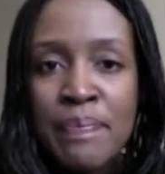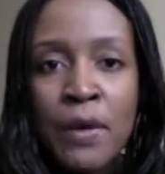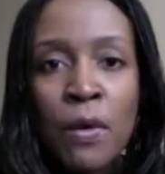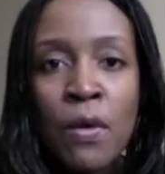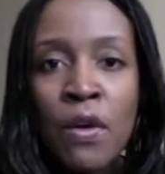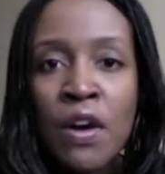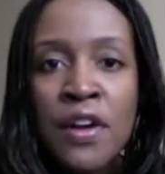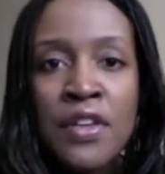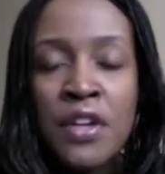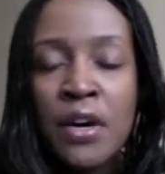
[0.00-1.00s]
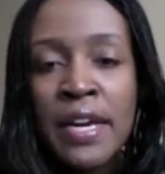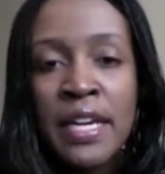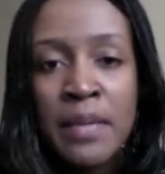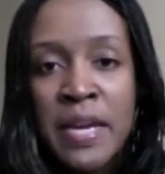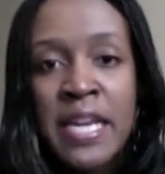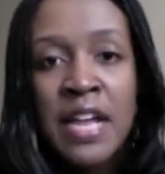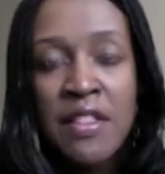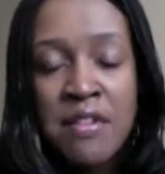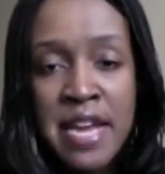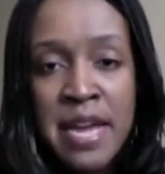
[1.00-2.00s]
Or, it could be another
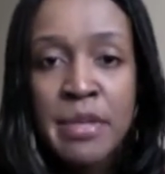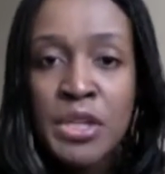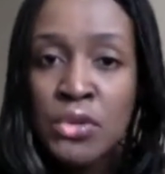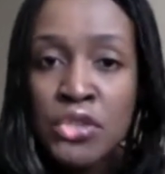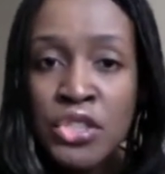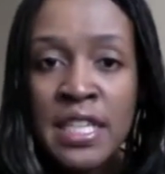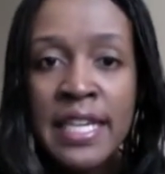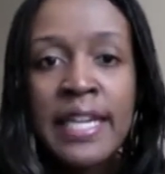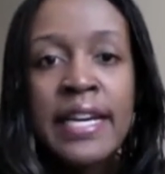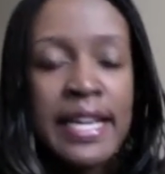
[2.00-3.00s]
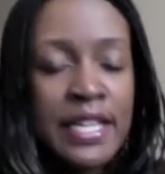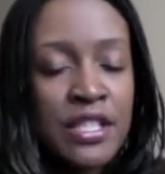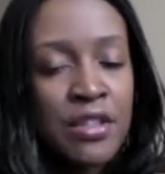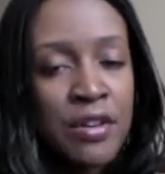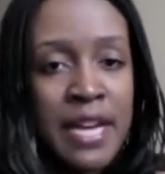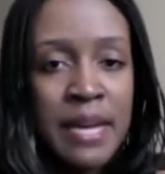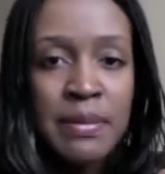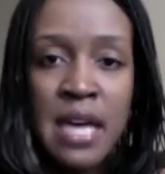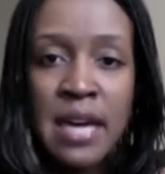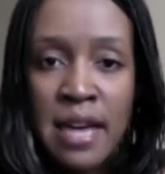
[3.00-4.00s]
name, but usually it's
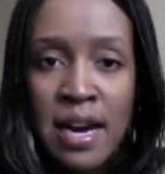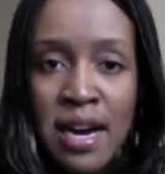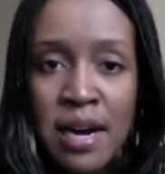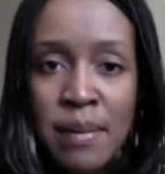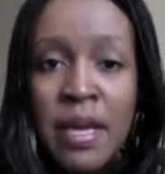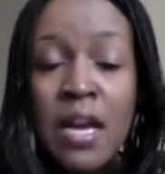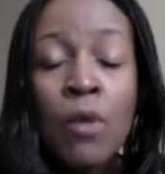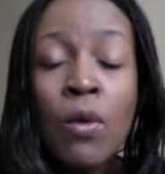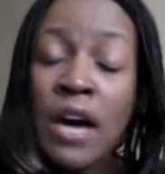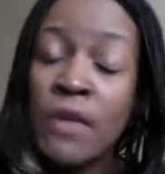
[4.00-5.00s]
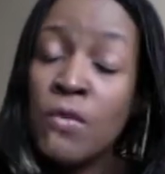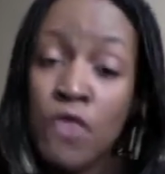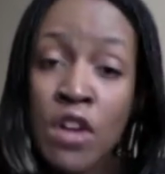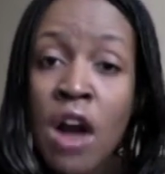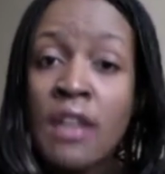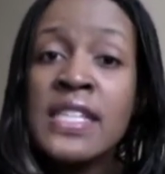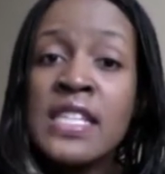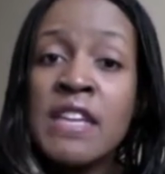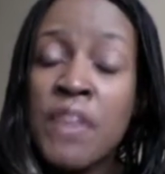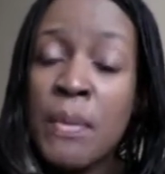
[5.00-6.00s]
yourname.com. Regardless,
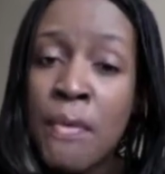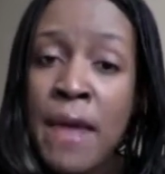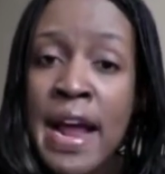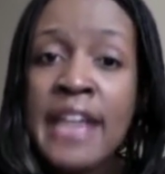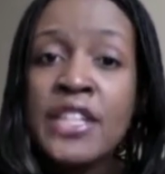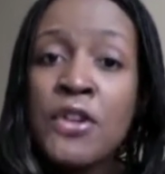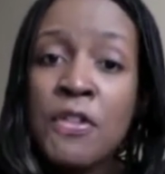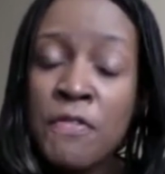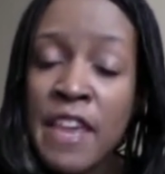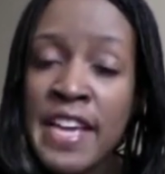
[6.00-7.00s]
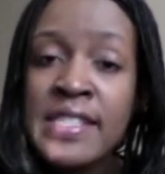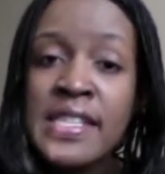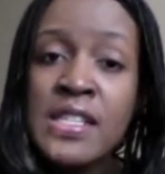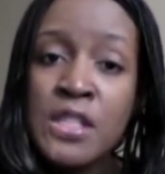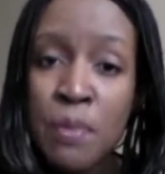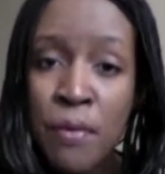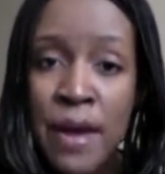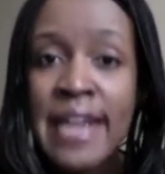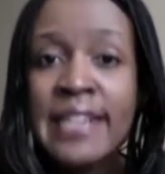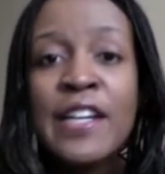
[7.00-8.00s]
if the brand, your face is the
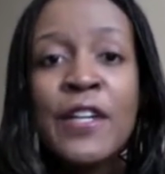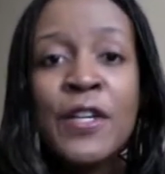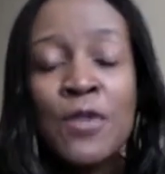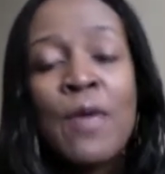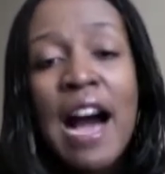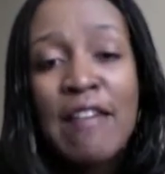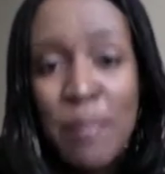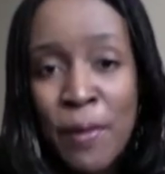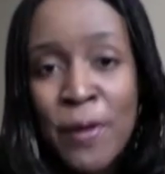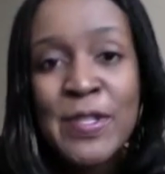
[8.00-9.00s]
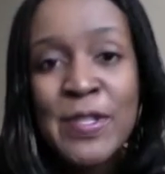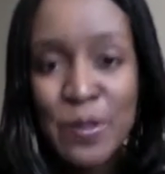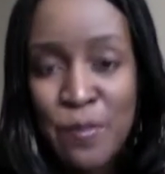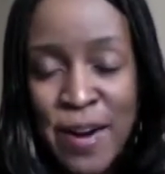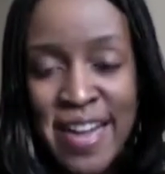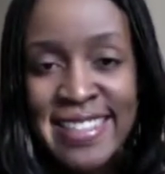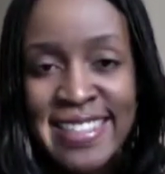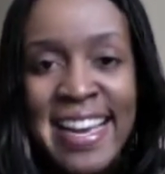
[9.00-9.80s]
brand, you have a personal brand.